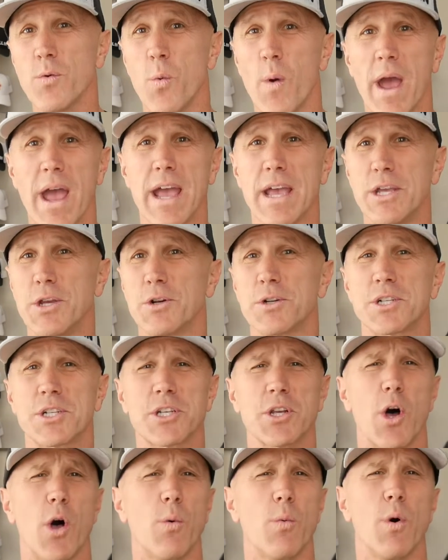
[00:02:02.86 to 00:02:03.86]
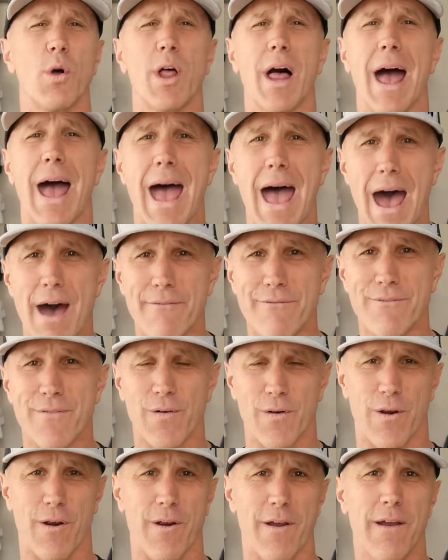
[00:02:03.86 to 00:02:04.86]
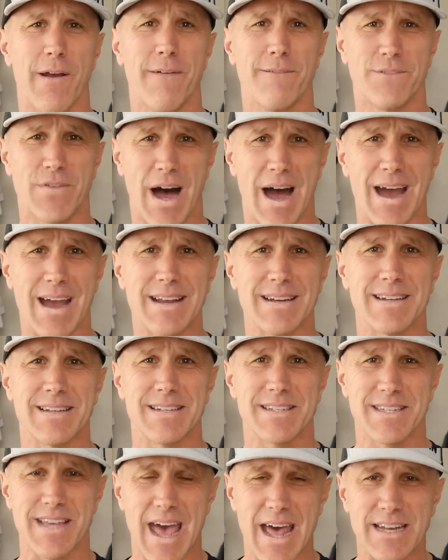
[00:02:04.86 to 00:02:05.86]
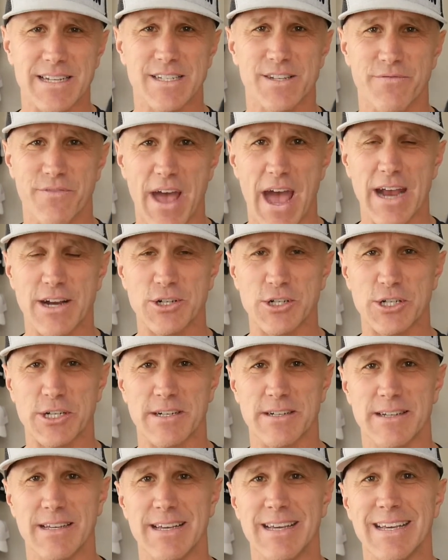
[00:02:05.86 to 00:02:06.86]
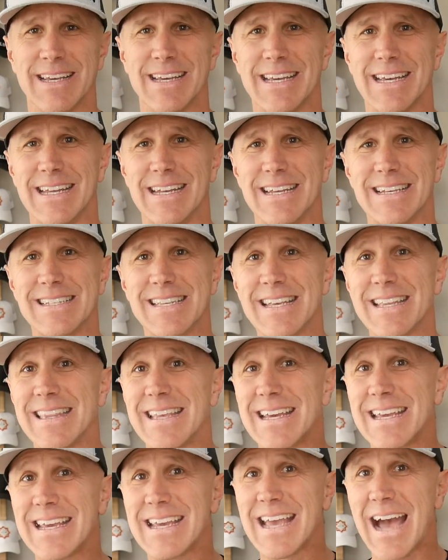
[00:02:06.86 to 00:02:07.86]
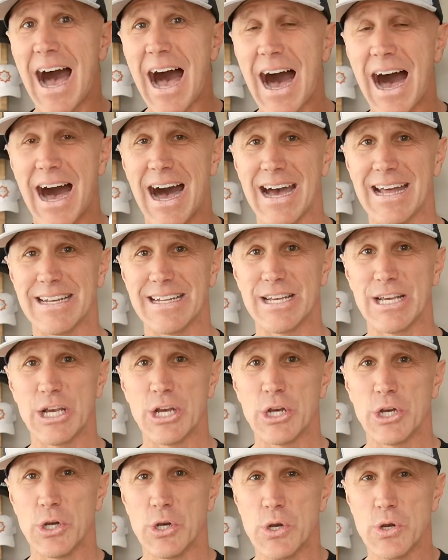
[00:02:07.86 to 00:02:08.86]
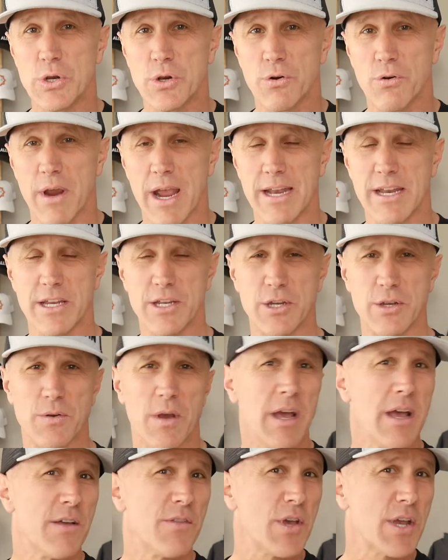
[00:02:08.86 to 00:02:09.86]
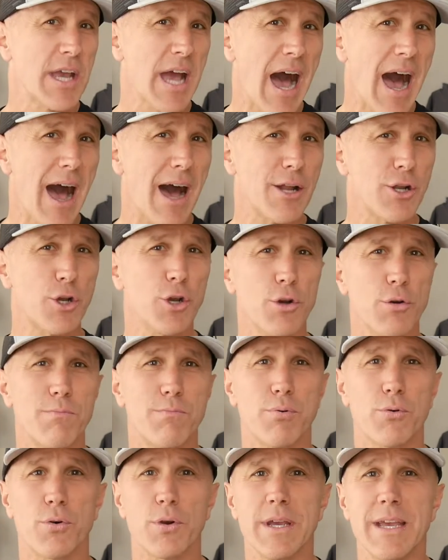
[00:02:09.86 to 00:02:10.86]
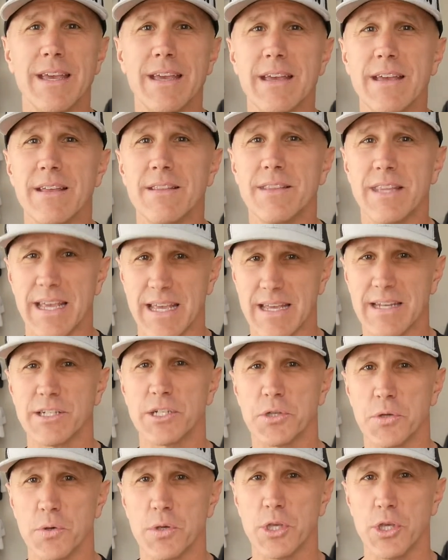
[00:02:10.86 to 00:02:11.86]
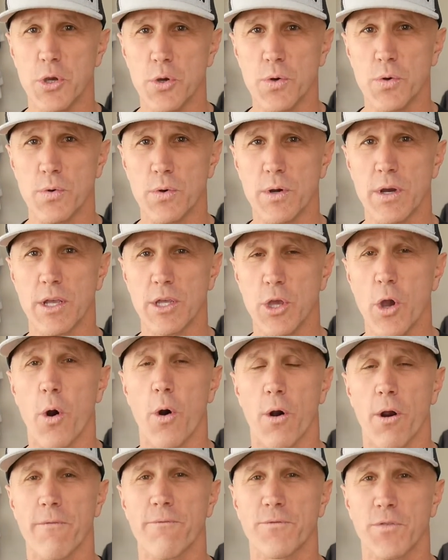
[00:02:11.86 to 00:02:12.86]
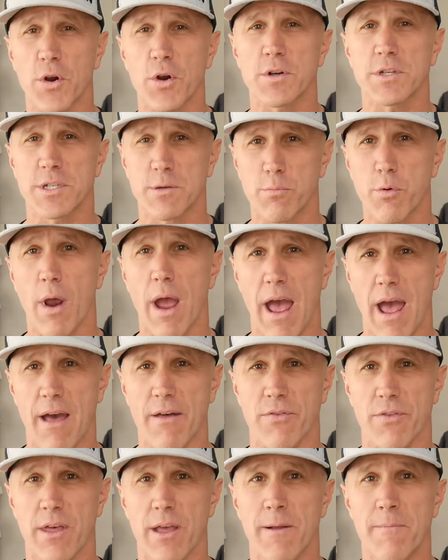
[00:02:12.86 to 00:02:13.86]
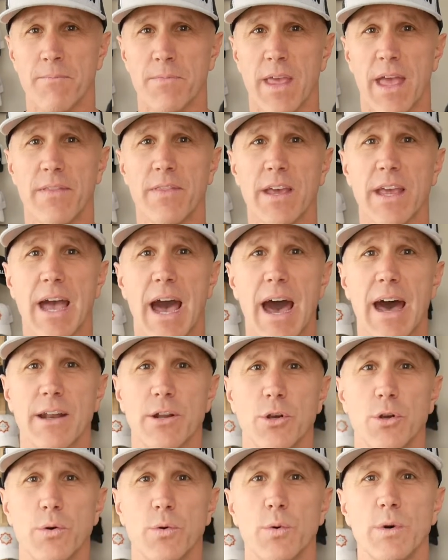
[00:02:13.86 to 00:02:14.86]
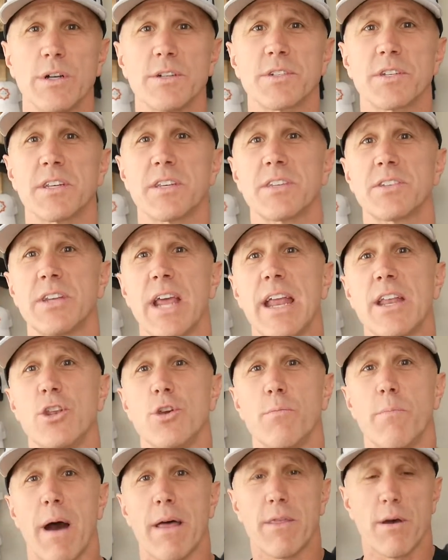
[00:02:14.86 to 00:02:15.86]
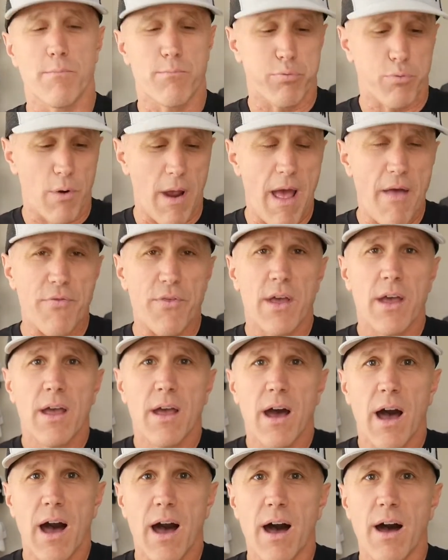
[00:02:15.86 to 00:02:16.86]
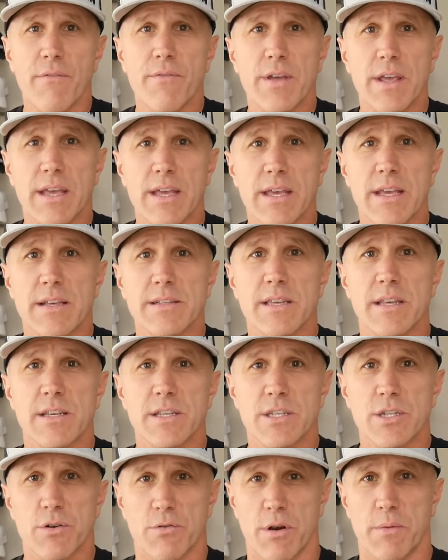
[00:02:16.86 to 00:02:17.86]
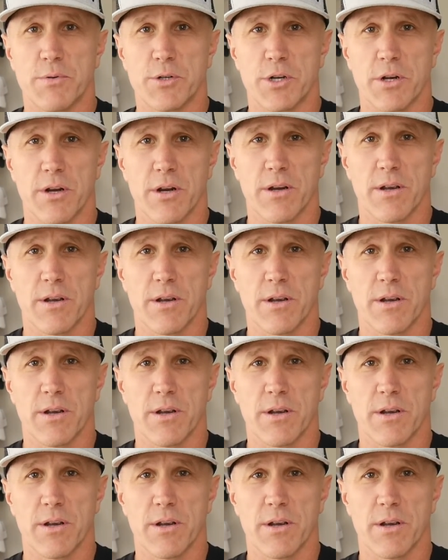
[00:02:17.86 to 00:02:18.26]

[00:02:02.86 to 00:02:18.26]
way your soul will ever find satisfaction. It is in the God who created you, the God who breathed into you your first breath, and the God who will sustain you by the breath of His Scripture.